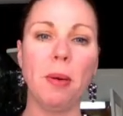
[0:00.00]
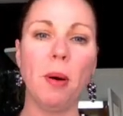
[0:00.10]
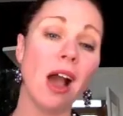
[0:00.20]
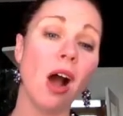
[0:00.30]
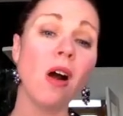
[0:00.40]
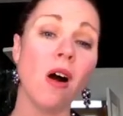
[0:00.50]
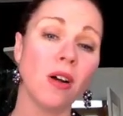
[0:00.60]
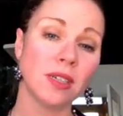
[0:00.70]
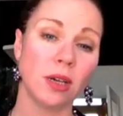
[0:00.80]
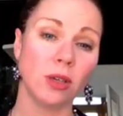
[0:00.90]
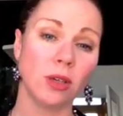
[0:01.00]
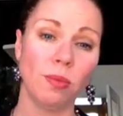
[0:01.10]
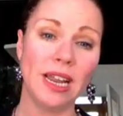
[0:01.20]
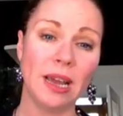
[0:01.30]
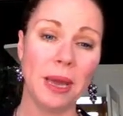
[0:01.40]
but they are all social
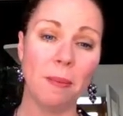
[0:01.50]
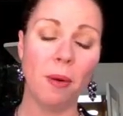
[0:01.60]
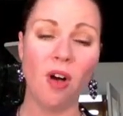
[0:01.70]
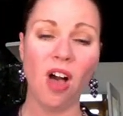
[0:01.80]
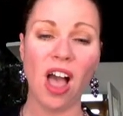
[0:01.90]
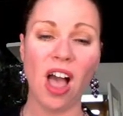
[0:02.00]
media people, and